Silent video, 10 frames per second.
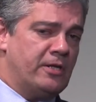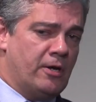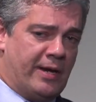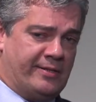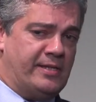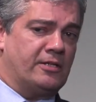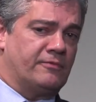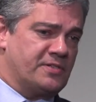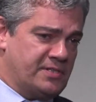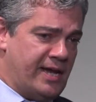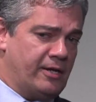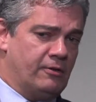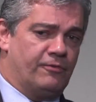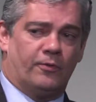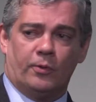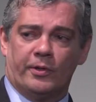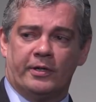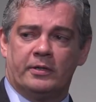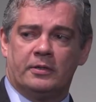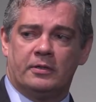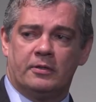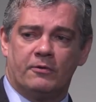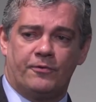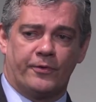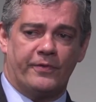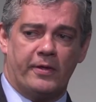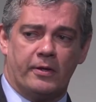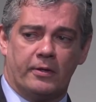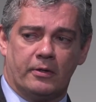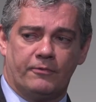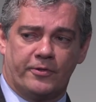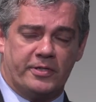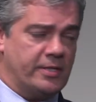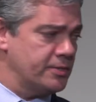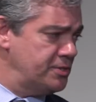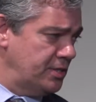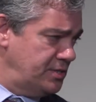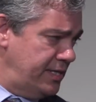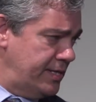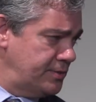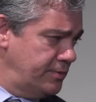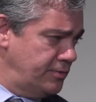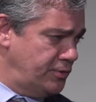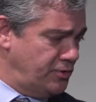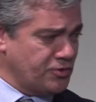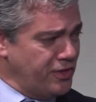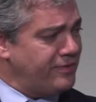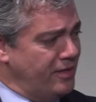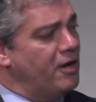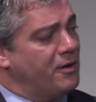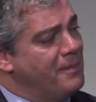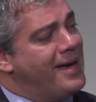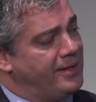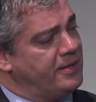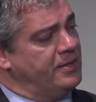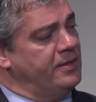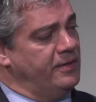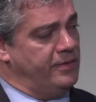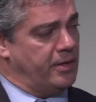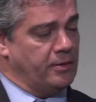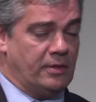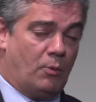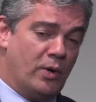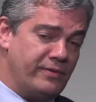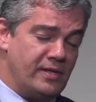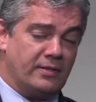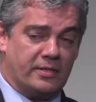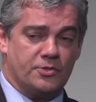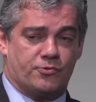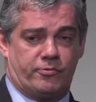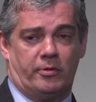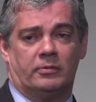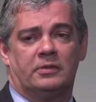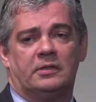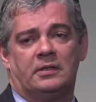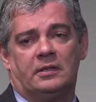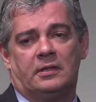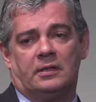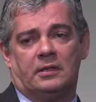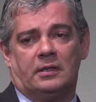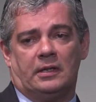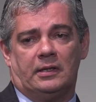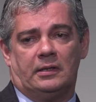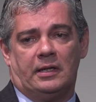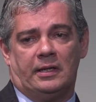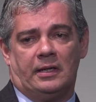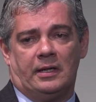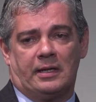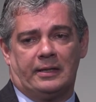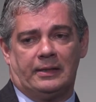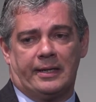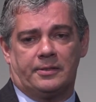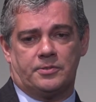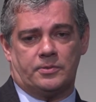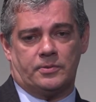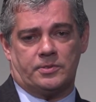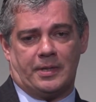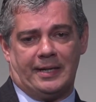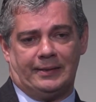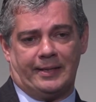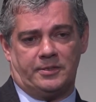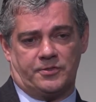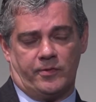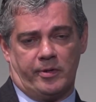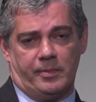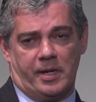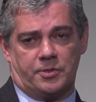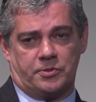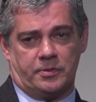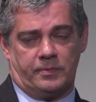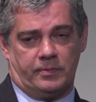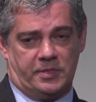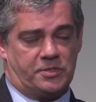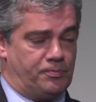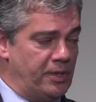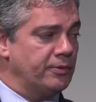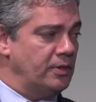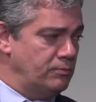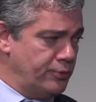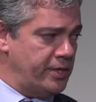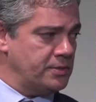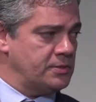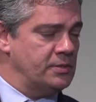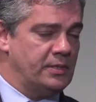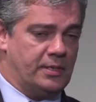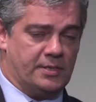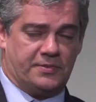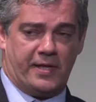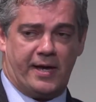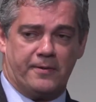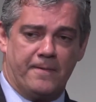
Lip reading: at the end of a cycle for their success. So there's nothing automatic there. Now, one thing that is true, and I like to highlight this very much, this is bigger than BRICS, is that